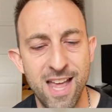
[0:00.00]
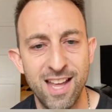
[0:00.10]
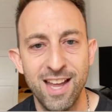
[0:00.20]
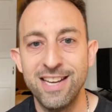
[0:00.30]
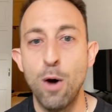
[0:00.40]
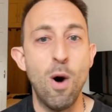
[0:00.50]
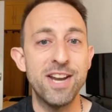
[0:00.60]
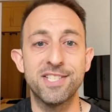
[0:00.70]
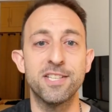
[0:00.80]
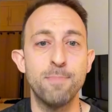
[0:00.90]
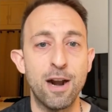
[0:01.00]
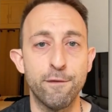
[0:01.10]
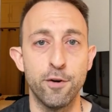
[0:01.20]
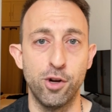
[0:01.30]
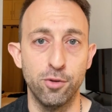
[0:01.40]
Now, why does this matter for
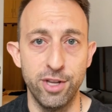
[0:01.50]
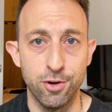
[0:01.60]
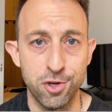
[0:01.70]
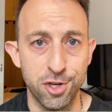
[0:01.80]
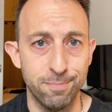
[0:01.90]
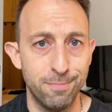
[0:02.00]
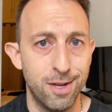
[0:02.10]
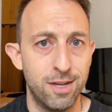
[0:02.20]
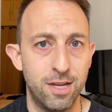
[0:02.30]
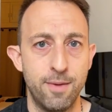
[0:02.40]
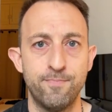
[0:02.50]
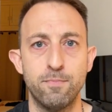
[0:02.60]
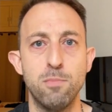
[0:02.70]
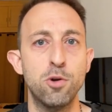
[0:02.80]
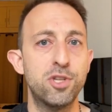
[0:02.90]
your leadership?
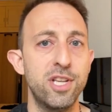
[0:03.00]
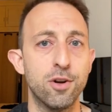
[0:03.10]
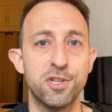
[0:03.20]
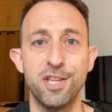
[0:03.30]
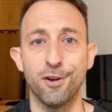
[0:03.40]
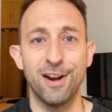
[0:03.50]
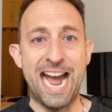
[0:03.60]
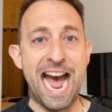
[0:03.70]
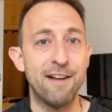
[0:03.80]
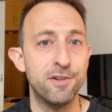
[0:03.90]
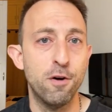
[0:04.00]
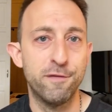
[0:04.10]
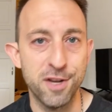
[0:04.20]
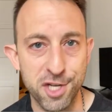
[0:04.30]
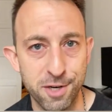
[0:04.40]
Most leaders either have no
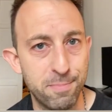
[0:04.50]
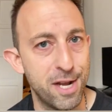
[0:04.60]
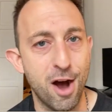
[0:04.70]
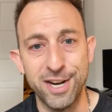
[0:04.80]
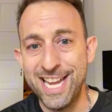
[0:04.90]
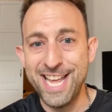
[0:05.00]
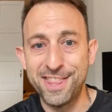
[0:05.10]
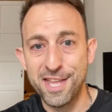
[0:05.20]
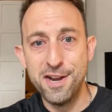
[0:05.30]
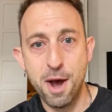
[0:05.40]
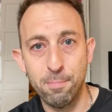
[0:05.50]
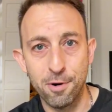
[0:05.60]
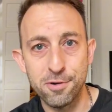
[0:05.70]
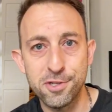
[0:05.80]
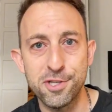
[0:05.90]
vision beyond hit the
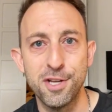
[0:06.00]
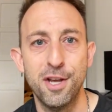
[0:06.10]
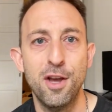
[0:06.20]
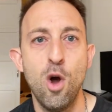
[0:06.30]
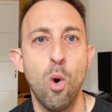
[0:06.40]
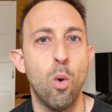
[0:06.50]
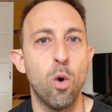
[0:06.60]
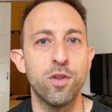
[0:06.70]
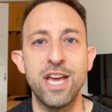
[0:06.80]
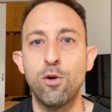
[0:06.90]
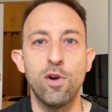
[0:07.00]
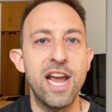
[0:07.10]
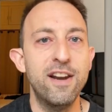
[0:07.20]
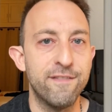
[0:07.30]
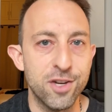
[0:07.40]
numbers, or they create
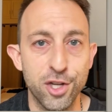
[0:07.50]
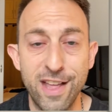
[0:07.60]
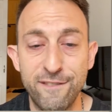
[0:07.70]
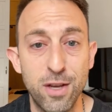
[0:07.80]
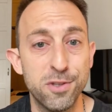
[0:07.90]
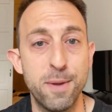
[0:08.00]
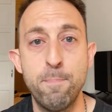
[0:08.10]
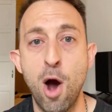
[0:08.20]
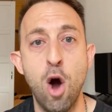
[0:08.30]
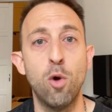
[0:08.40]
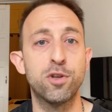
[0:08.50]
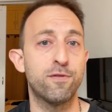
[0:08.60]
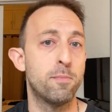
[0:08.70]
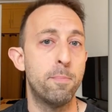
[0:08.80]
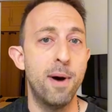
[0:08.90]
a vision that feels imposed
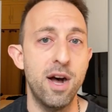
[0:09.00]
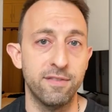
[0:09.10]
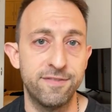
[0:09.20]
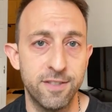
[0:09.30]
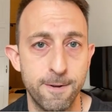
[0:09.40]
from above.